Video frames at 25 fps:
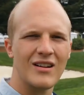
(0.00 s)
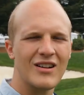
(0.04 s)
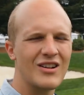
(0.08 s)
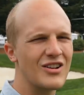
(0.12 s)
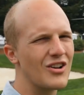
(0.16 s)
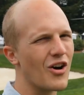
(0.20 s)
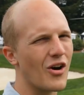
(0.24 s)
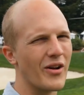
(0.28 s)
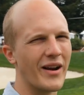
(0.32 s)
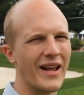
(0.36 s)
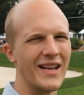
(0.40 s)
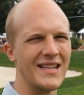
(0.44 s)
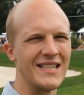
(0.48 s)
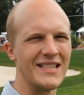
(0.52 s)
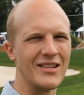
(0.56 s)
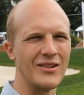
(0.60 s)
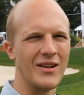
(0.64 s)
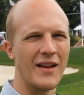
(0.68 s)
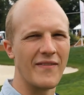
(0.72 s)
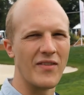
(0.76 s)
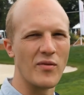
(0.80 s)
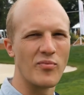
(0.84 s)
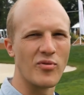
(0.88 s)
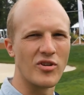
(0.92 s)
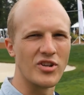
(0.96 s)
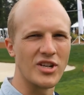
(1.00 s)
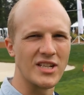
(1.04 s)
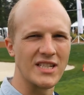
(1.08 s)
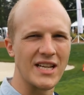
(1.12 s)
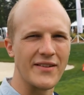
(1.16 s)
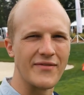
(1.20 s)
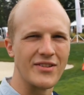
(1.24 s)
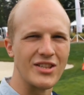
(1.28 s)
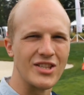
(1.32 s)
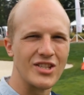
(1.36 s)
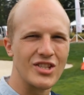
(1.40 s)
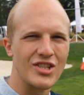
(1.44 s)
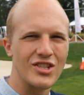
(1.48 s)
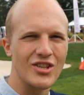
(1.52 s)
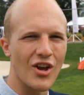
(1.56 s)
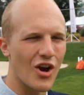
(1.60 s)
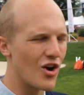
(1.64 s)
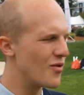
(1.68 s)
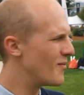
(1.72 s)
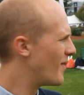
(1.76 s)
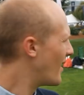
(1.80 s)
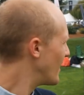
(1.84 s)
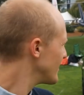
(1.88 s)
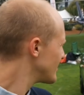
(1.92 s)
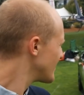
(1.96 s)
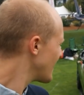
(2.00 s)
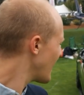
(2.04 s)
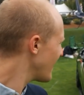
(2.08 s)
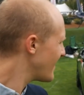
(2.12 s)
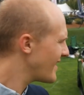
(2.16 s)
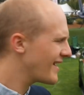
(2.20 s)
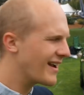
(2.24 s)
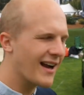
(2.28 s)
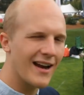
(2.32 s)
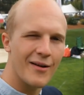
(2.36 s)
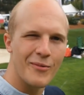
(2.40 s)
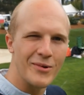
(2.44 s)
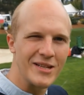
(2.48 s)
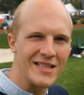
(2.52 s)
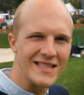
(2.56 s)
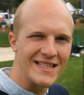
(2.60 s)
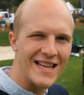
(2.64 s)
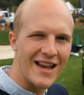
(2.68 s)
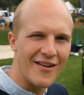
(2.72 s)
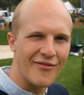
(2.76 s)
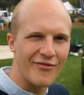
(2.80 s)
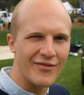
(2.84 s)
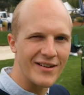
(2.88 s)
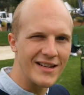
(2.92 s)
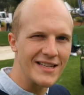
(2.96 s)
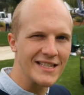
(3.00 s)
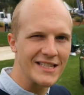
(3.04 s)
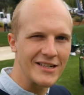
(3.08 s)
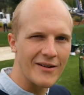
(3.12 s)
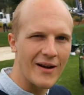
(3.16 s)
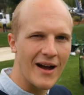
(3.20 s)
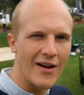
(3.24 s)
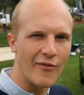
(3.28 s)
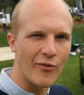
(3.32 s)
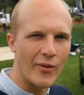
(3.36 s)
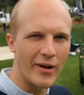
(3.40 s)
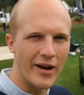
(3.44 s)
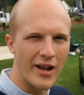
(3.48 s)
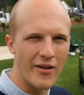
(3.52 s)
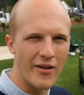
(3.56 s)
God, I still love the Project 7 so much, and I think I would definitely still have one